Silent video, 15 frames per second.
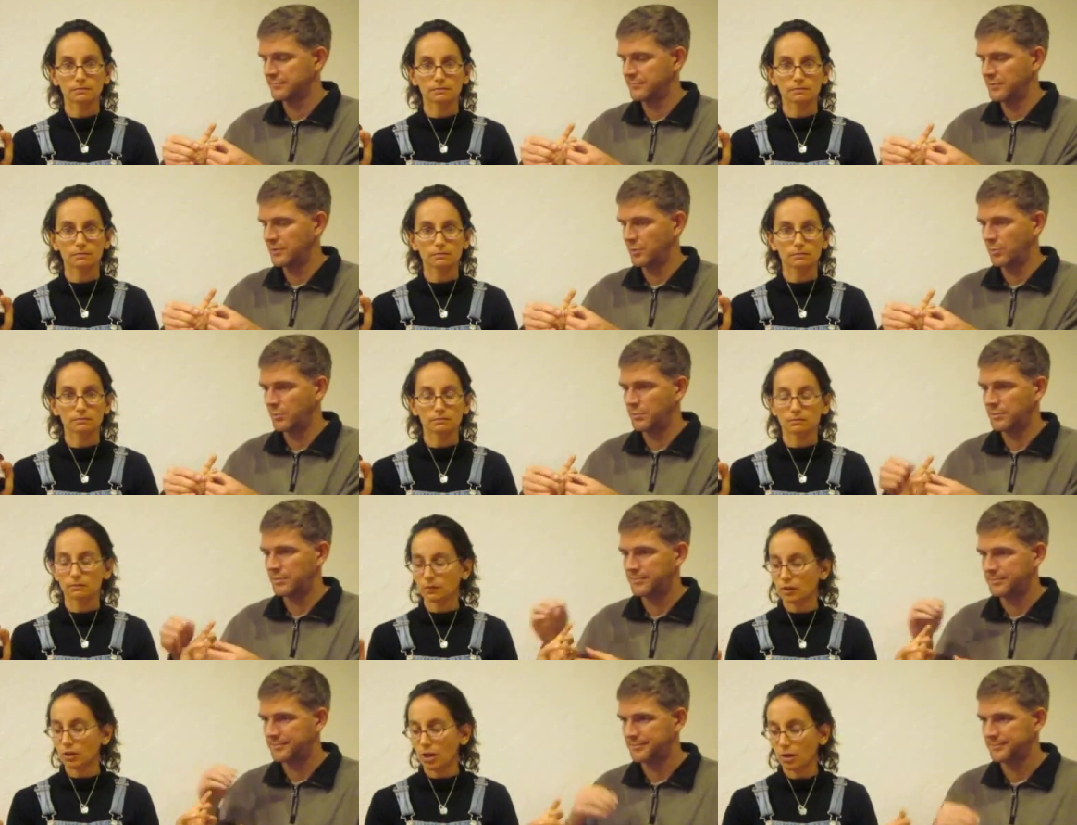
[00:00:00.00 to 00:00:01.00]
Speaker 1: Nope.
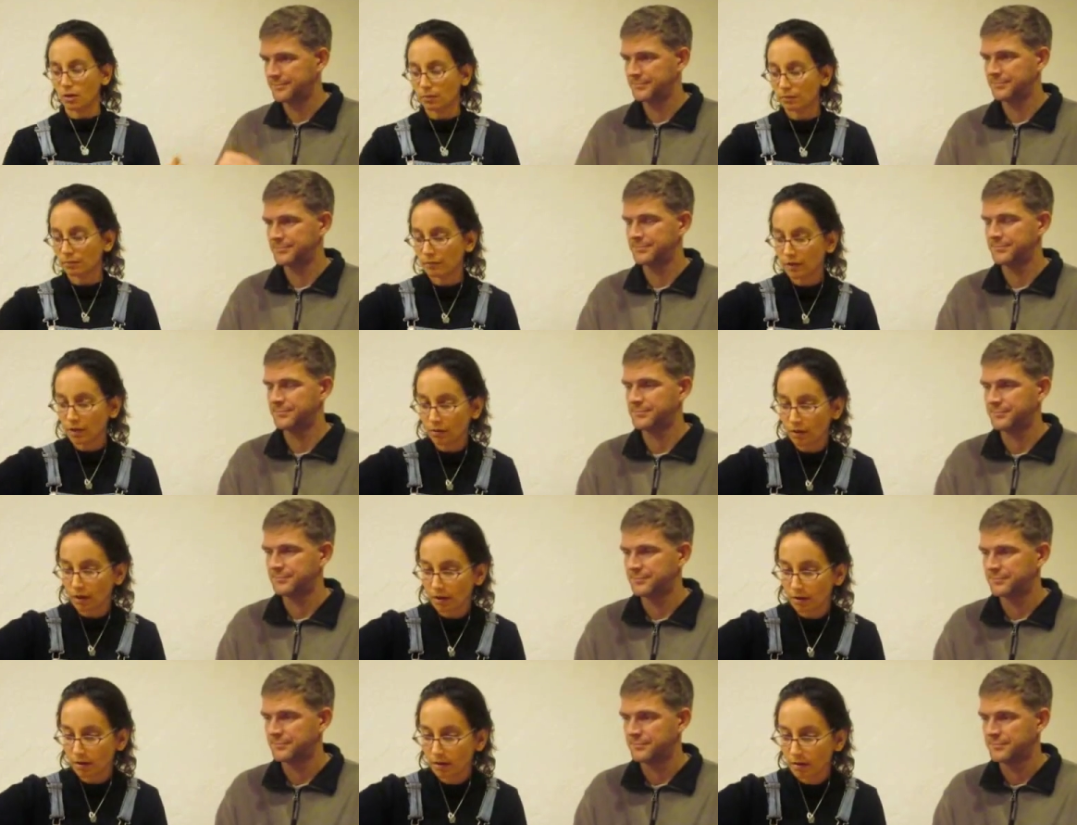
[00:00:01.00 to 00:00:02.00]
No.
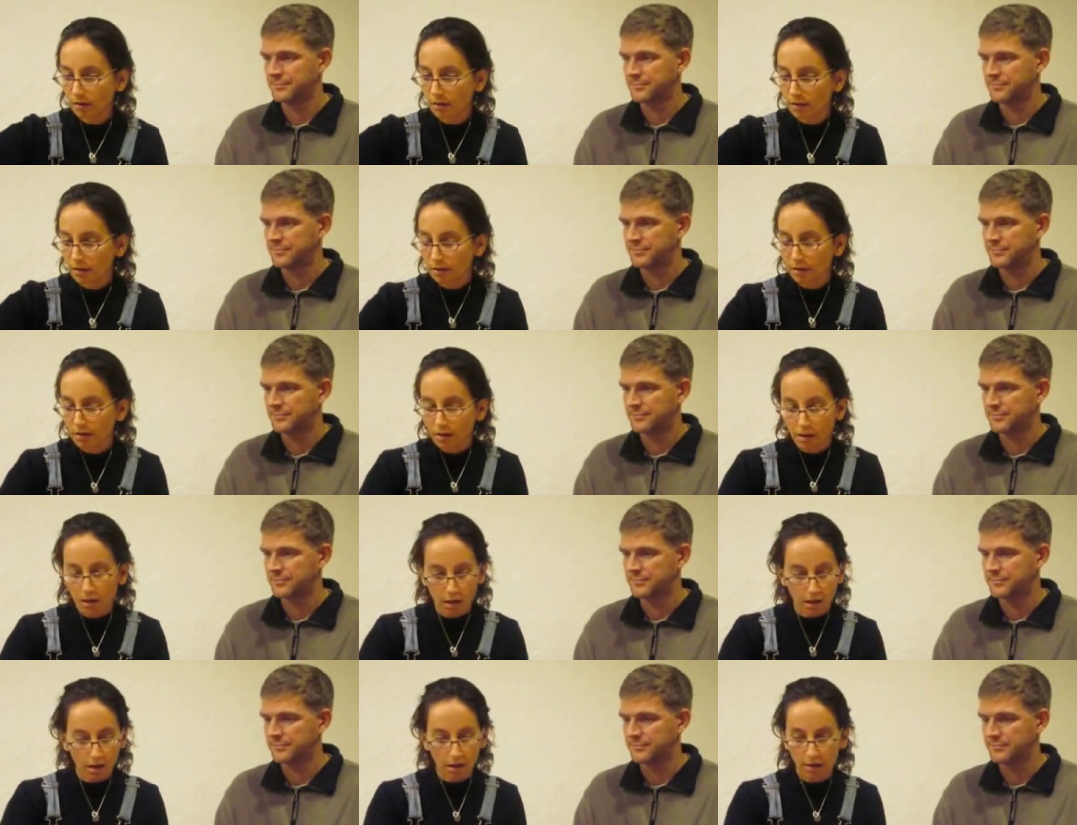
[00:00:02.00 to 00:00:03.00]
Okay.
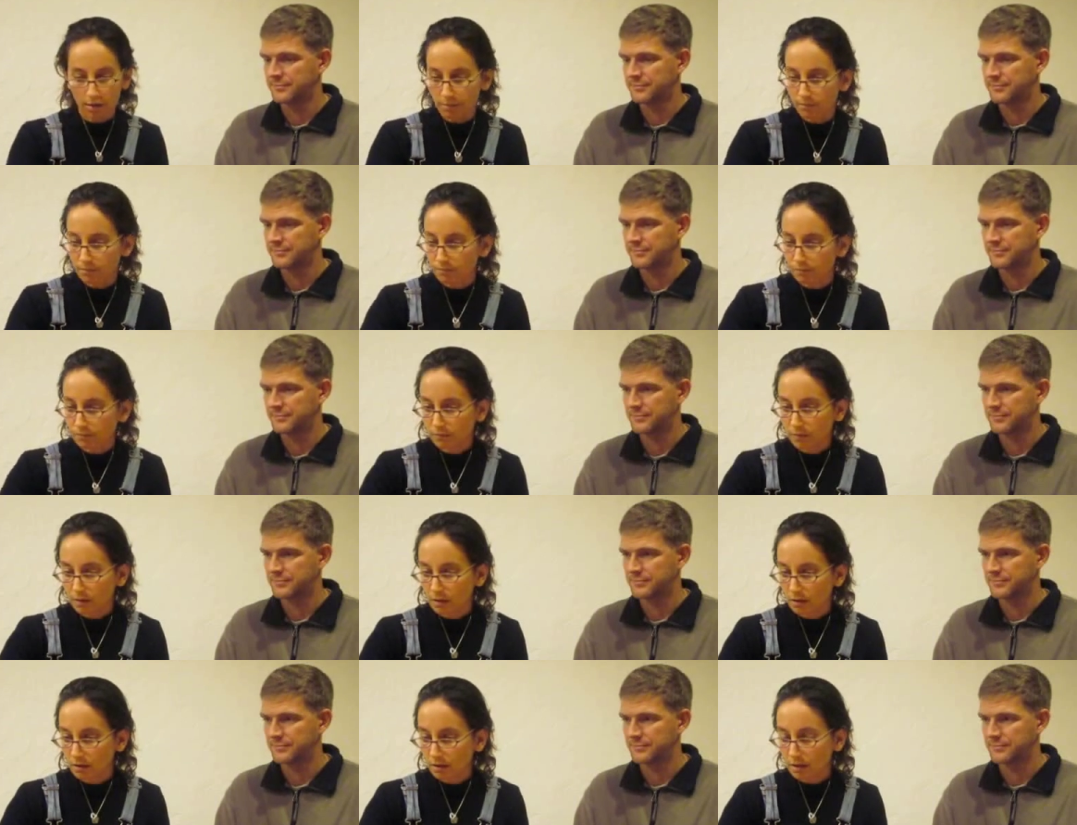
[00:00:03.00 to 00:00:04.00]
Um,
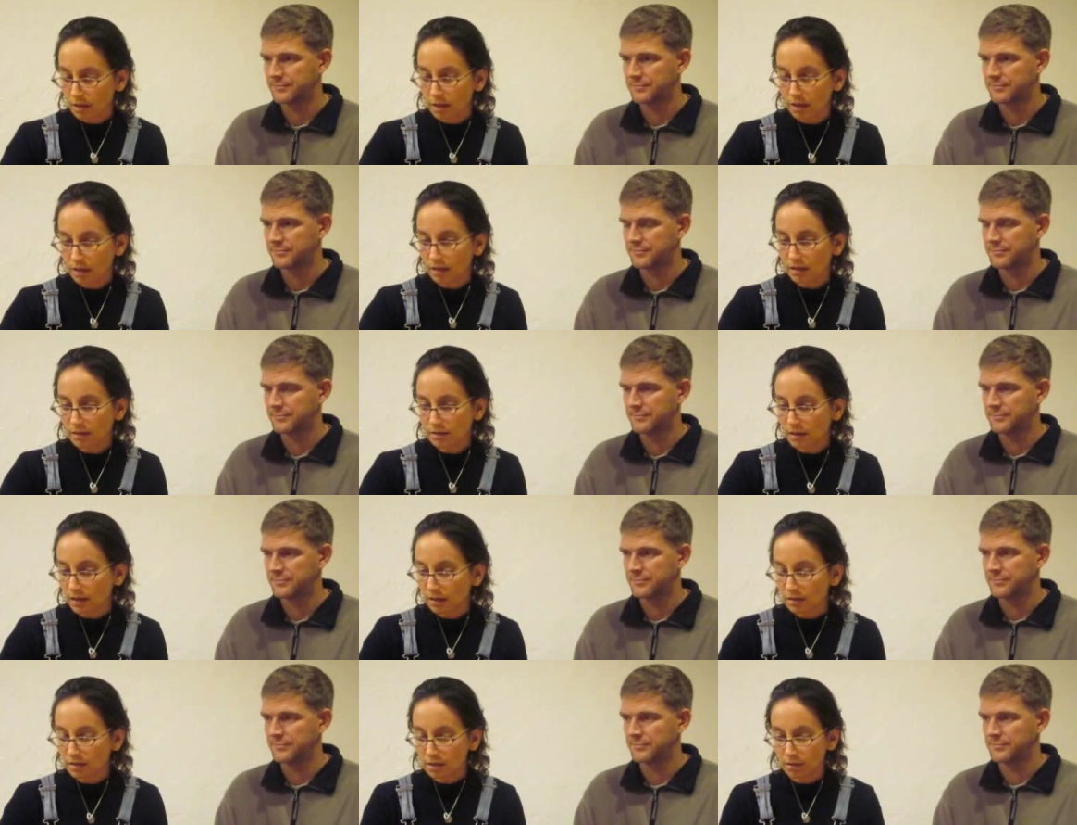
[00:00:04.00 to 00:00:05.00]
then let's get
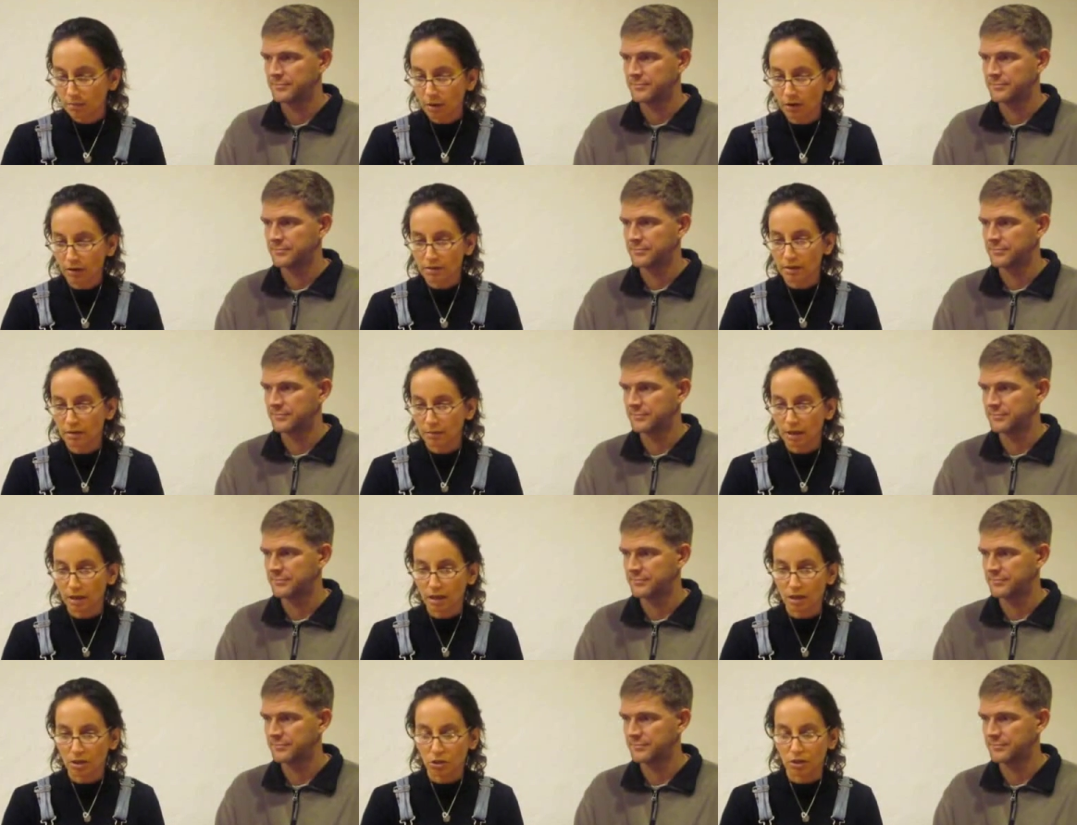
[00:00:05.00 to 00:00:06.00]
into the parasite
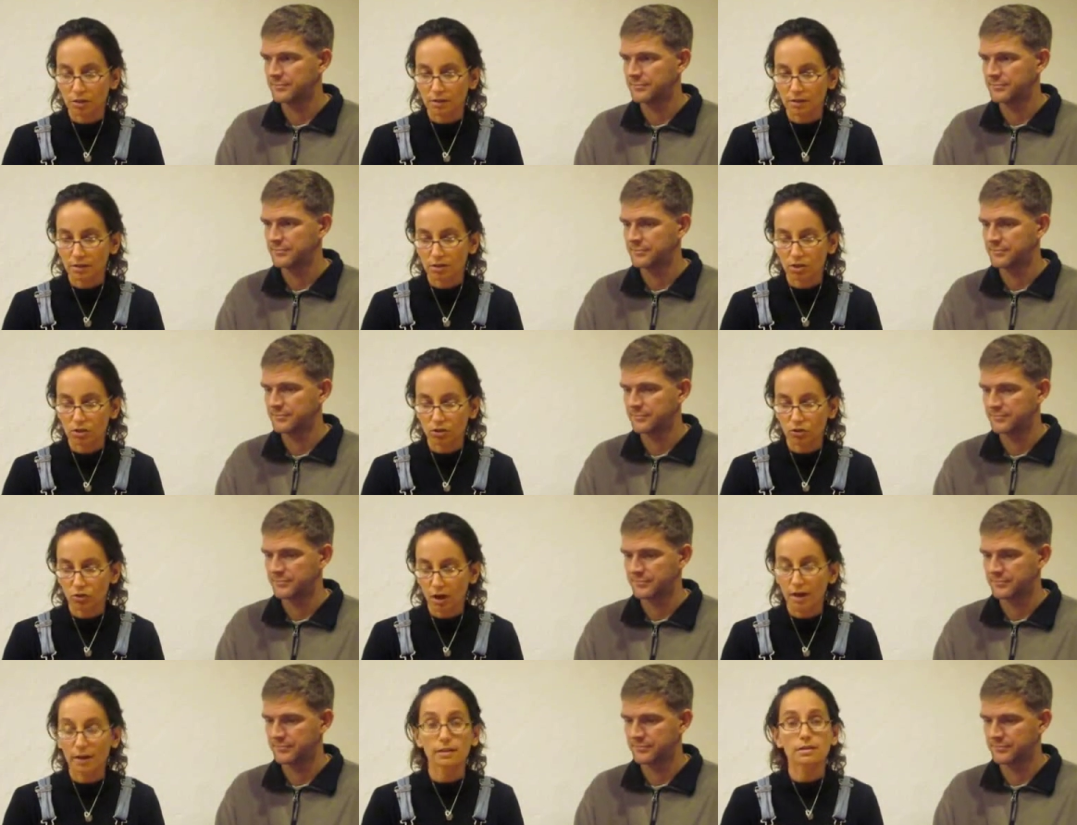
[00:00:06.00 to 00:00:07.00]
medications. Let's just
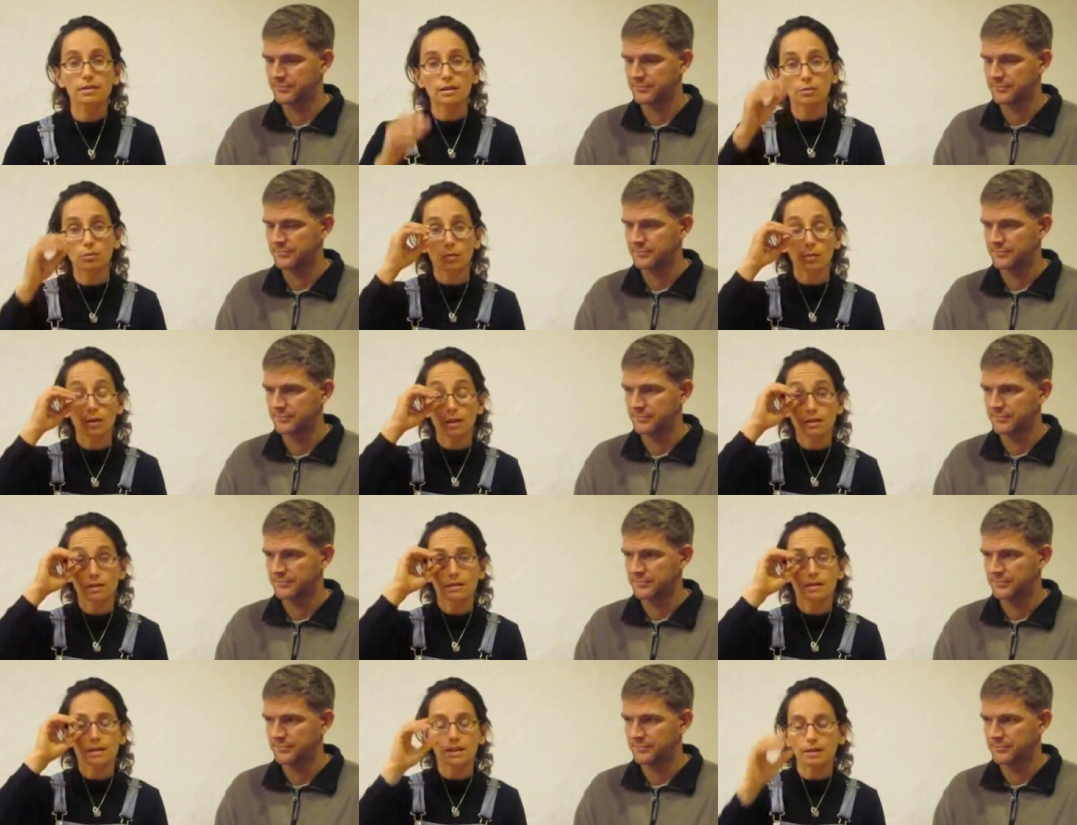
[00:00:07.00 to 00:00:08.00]
try and see what we can
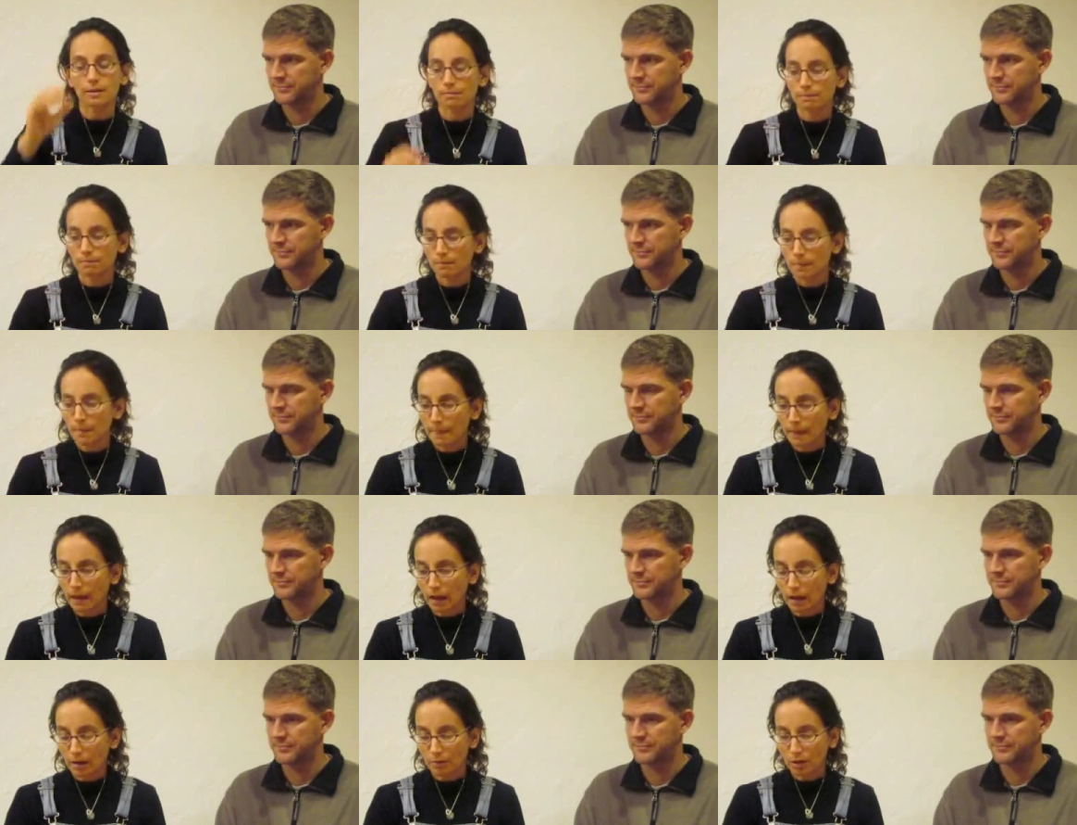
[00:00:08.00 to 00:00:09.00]
see.
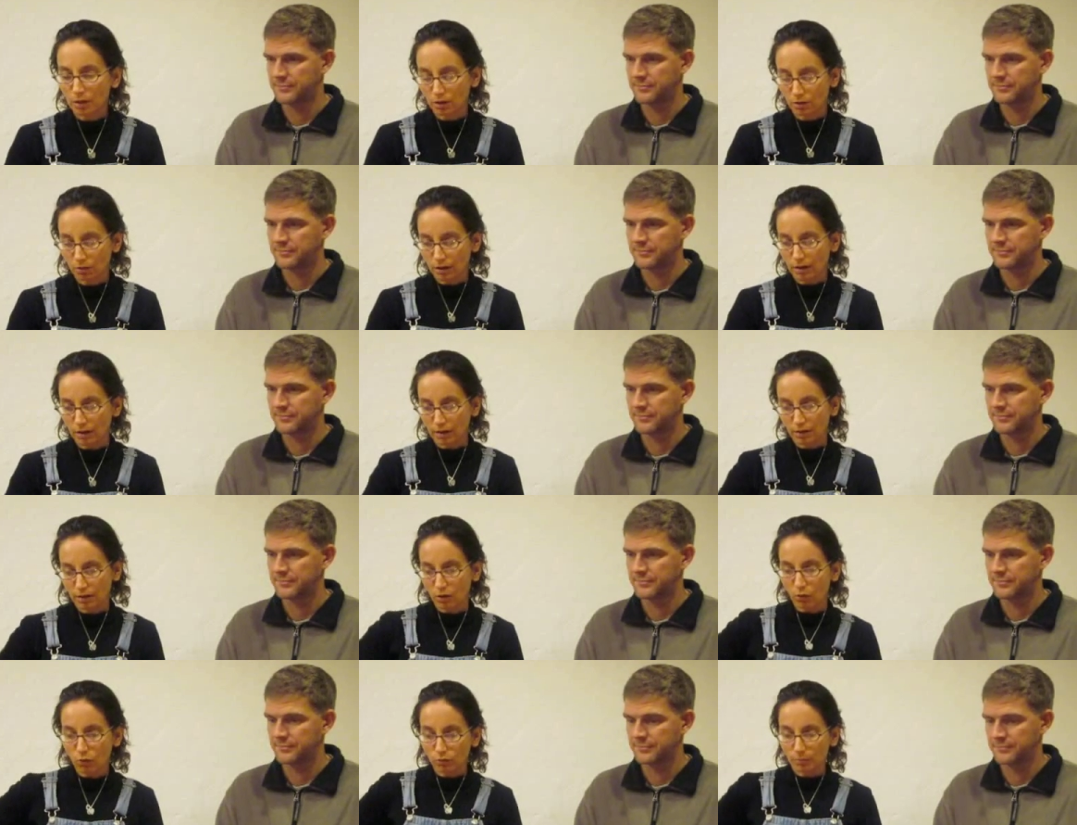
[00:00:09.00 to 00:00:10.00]
I'm going to go ahead
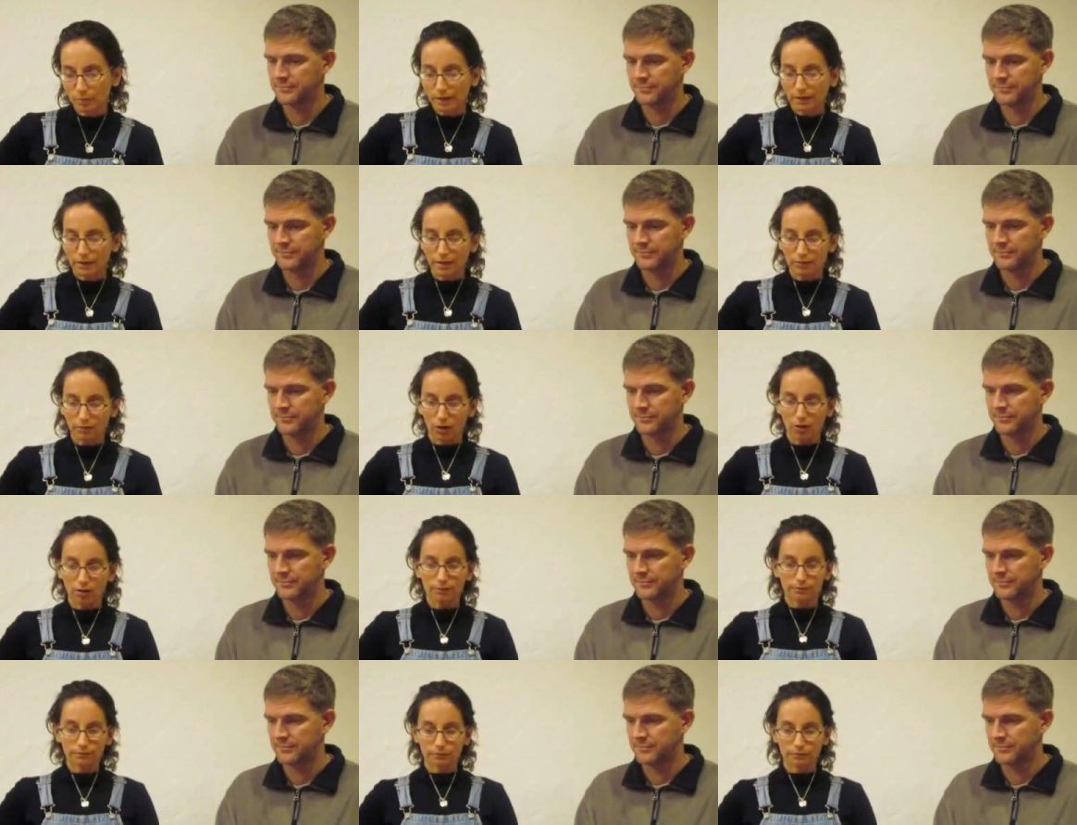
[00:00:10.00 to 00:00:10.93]
and hold my liver